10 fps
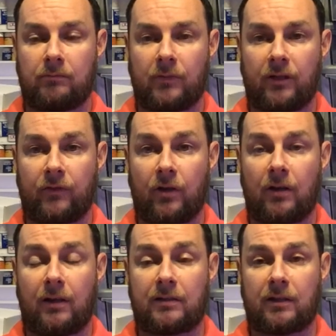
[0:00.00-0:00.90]
If not,
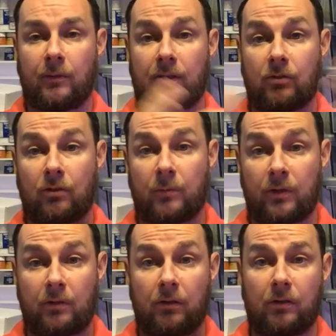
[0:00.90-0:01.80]
I'll see you at a
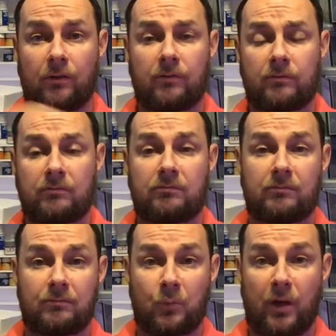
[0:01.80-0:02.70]
tournament or
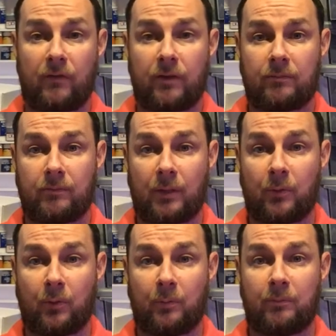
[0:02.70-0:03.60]
wherever.
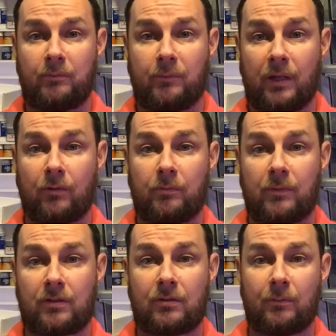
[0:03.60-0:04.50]
Maybe we'll meet
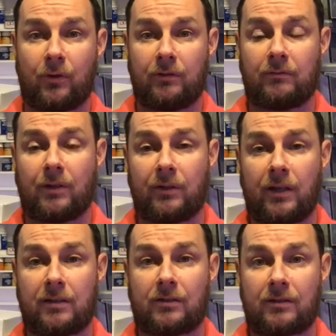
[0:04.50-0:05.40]
up at some point, rolling
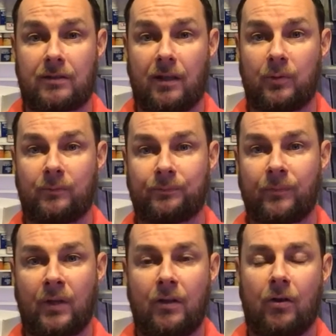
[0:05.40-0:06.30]
dice across the table.
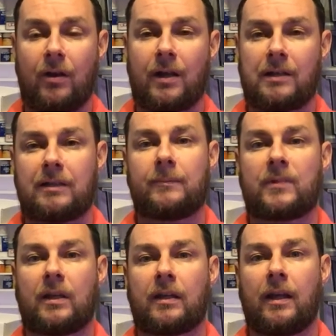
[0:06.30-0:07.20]
Alright guys,
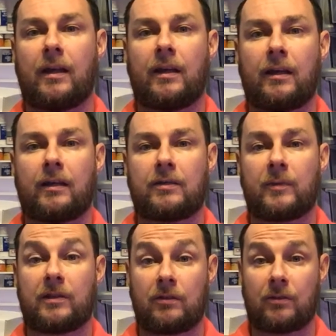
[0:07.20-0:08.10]
take care, and I'll
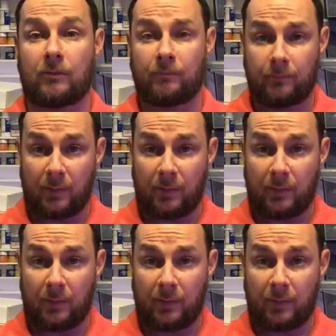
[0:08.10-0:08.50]
speak to you soon.